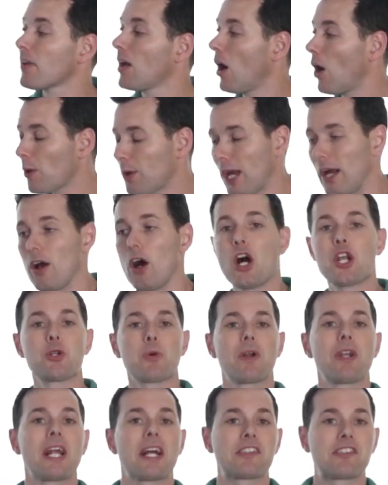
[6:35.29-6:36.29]
Okay, on to
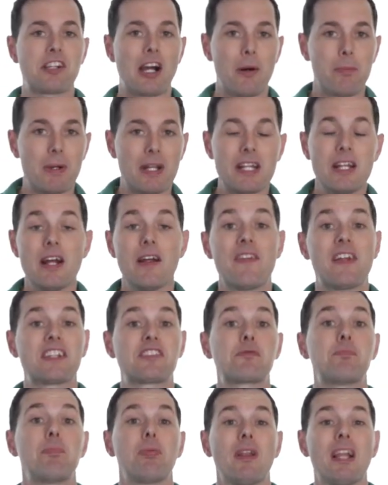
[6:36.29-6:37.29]
our next company.
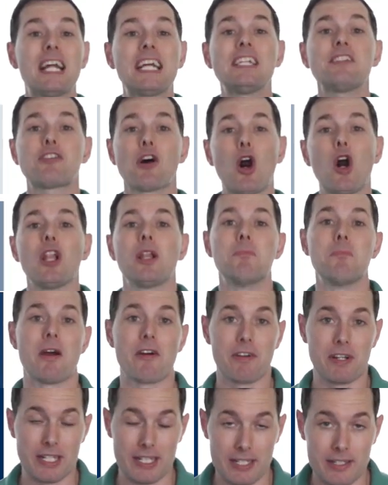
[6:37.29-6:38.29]
That's Plains All
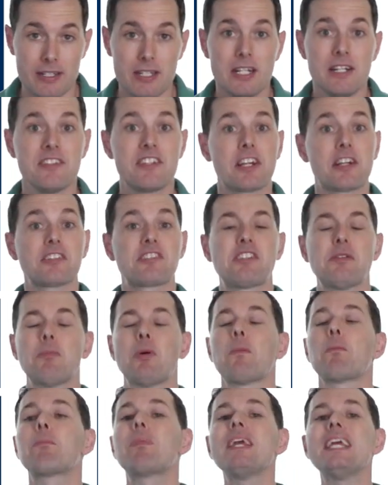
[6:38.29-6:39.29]
American, ticker
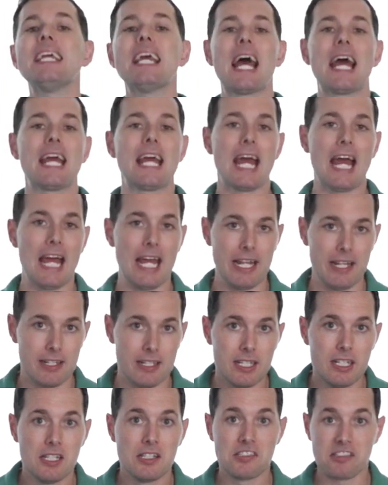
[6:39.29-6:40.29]
symbol PAA.
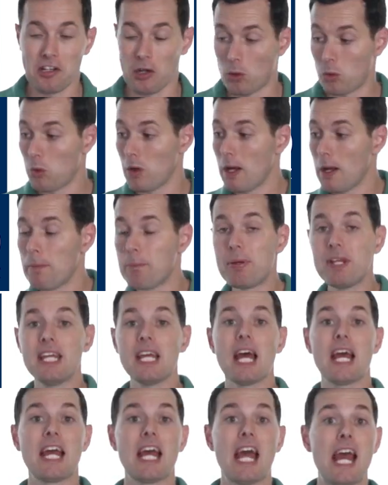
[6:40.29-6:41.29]
So,
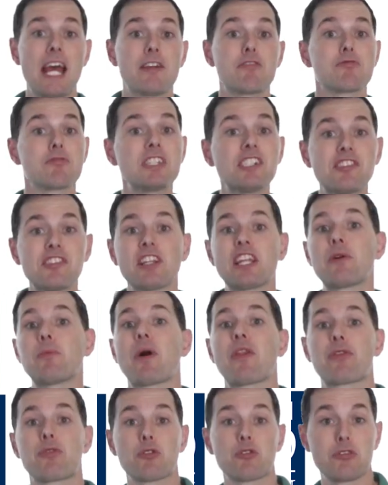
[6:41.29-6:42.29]
PAA recently
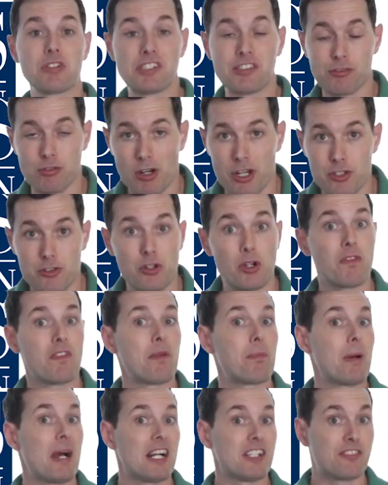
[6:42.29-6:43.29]
went through a restructuring over the
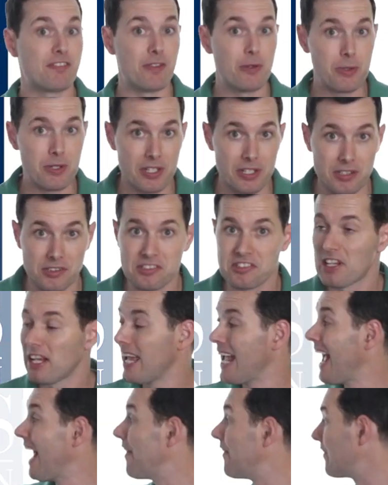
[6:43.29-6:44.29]
past few years,
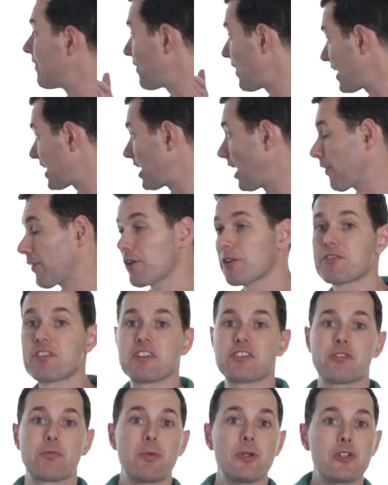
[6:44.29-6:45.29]
and they cut their
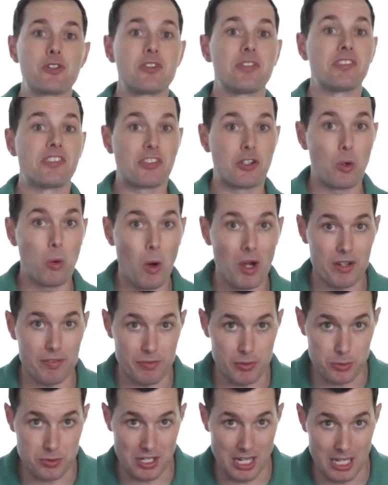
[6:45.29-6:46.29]
distributions quite a
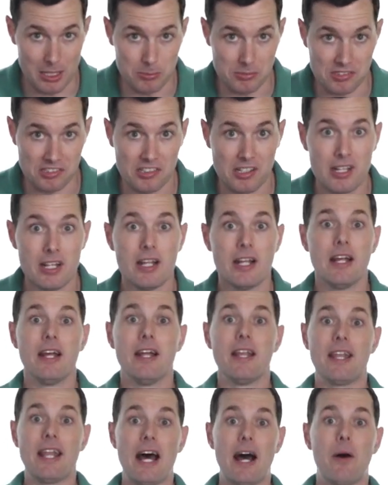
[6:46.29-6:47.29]
few times.
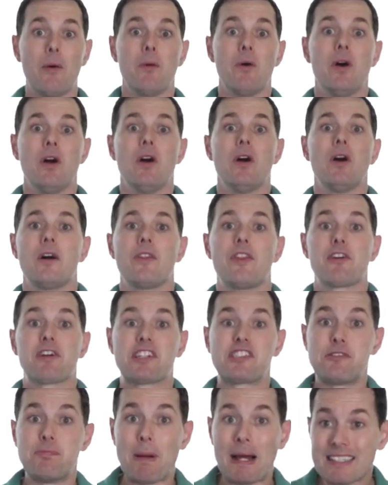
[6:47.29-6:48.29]
Now, they're
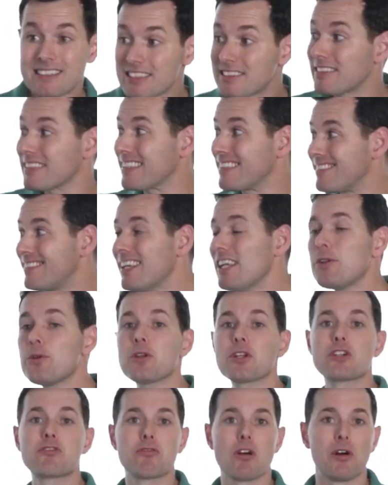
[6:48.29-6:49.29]
expected to continue
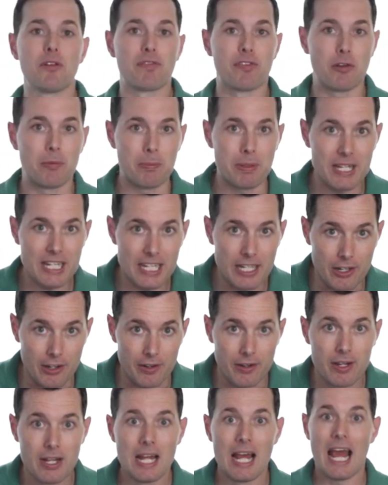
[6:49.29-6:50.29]
to grow from
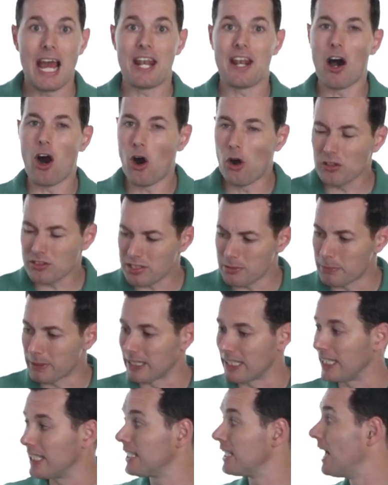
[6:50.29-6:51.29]
here. And
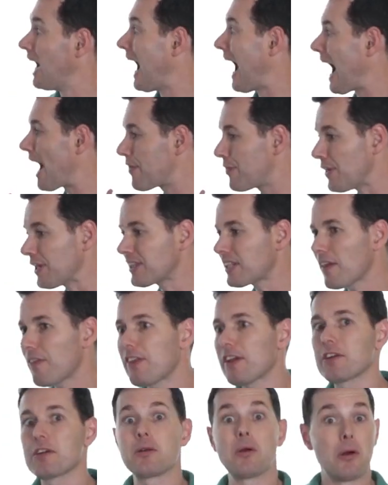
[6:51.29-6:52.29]
ultimately, I think that
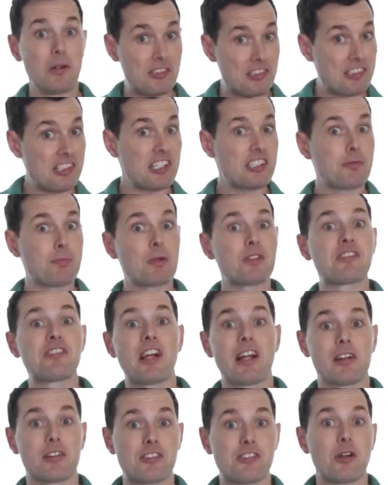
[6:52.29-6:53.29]
their
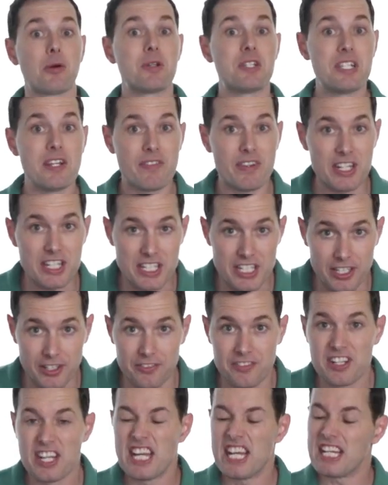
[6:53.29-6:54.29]
6% or so dividend
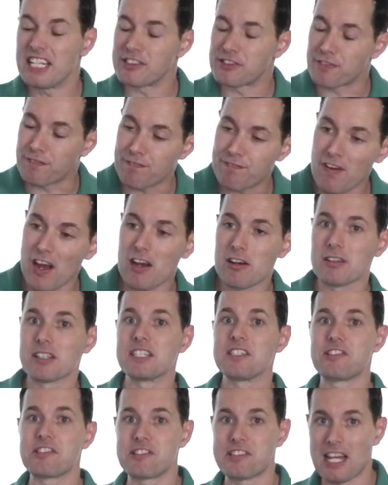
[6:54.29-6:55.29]
yield is
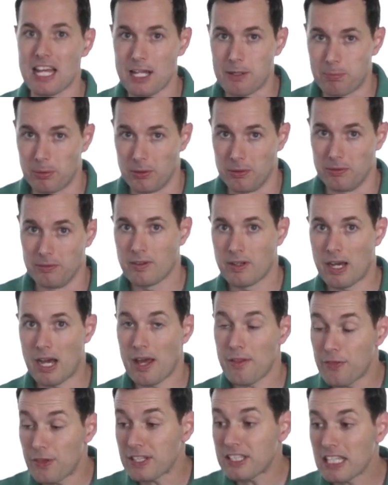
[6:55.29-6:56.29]
fairly stable.
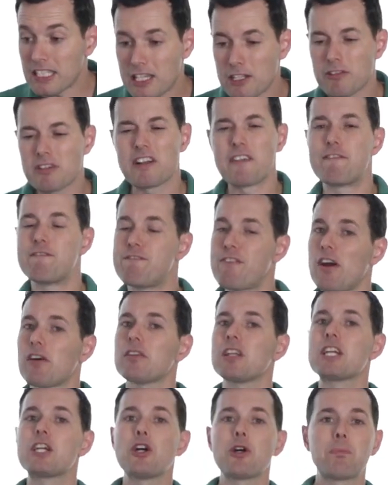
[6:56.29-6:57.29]
I think that they're in a
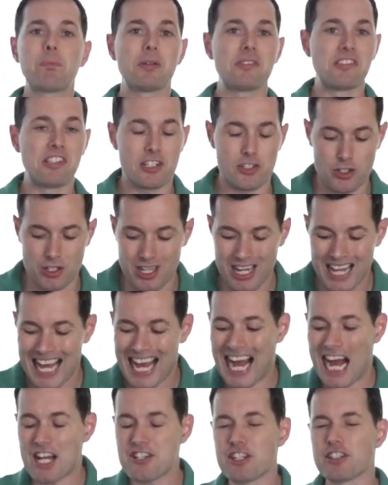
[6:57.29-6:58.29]
fairly good position.
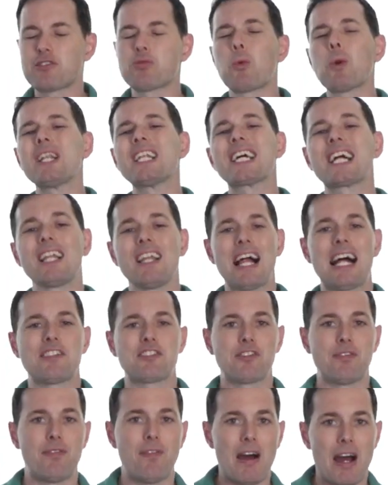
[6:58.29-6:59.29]
I just wouldn't
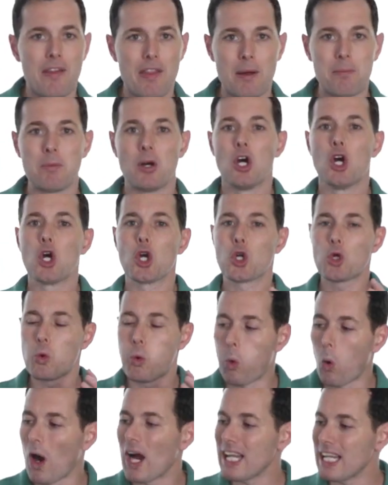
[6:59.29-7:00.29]
classify them
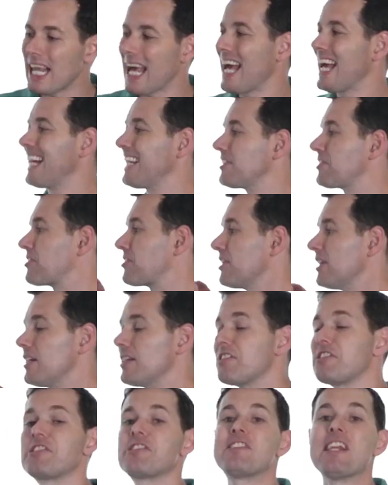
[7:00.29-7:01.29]
quite as
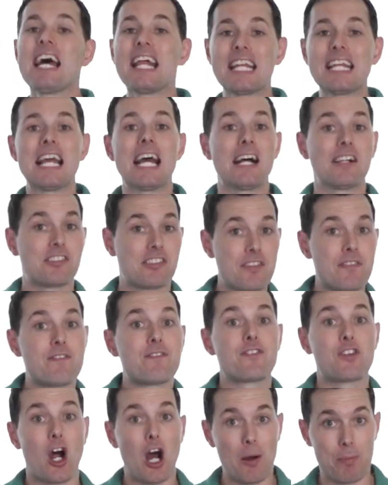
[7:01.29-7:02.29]
steady as the
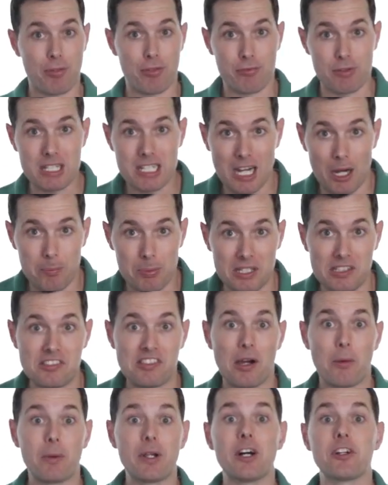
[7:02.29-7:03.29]
top three companies
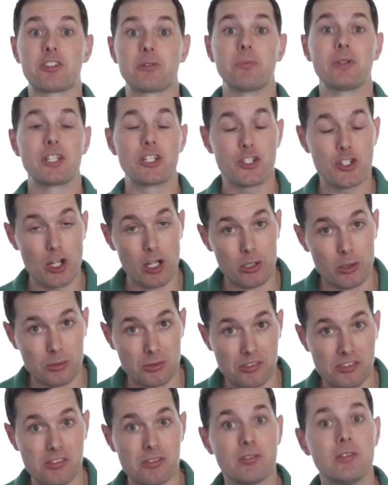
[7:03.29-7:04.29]
that we ultimately
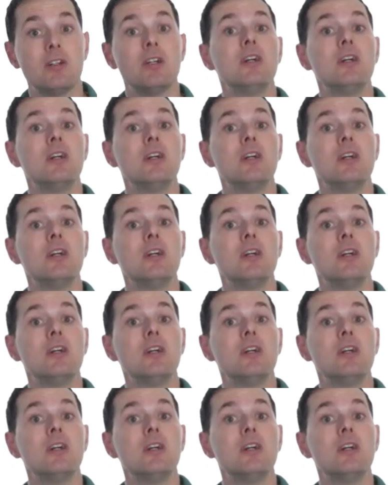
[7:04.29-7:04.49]
chose.